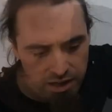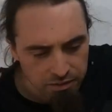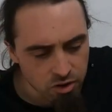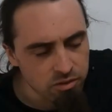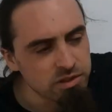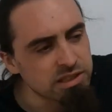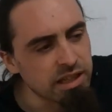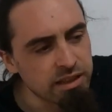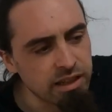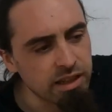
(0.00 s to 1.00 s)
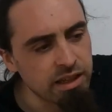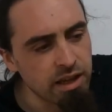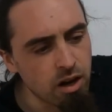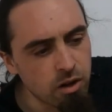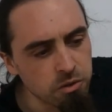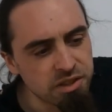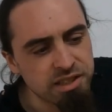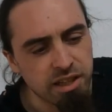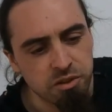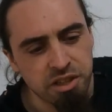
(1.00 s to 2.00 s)
I've got the old
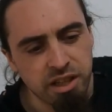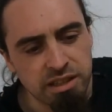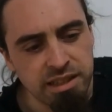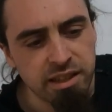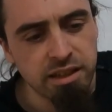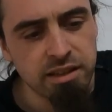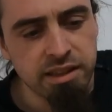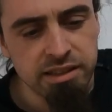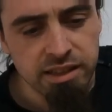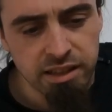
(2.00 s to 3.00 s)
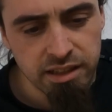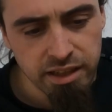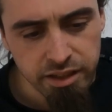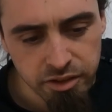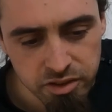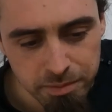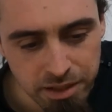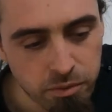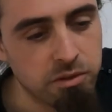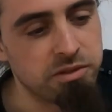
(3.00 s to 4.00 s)
style chairs here that I used to
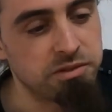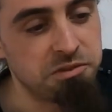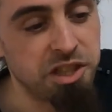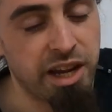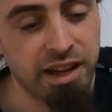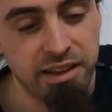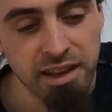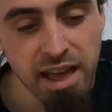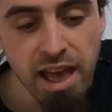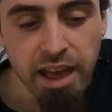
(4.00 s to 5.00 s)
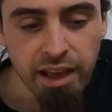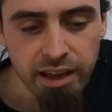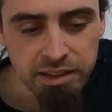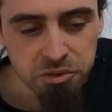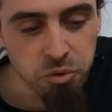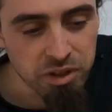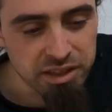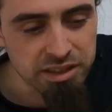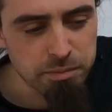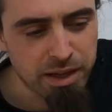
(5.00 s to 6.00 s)
make. Well, chair. This one I
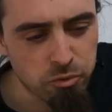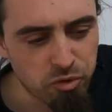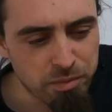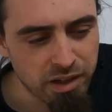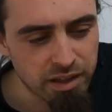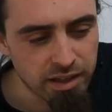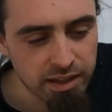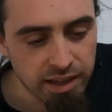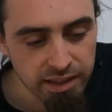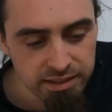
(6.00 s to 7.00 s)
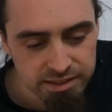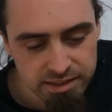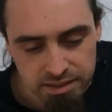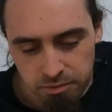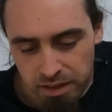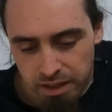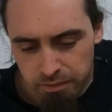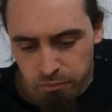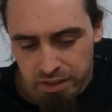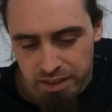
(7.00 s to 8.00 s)
actually made with my kids
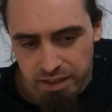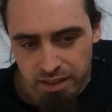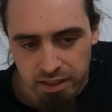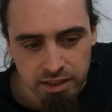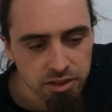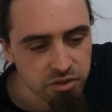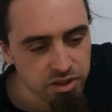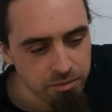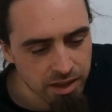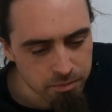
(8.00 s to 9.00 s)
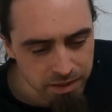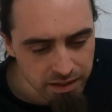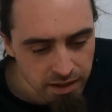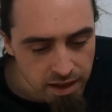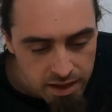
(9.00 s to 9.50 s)
when they used to come and help me.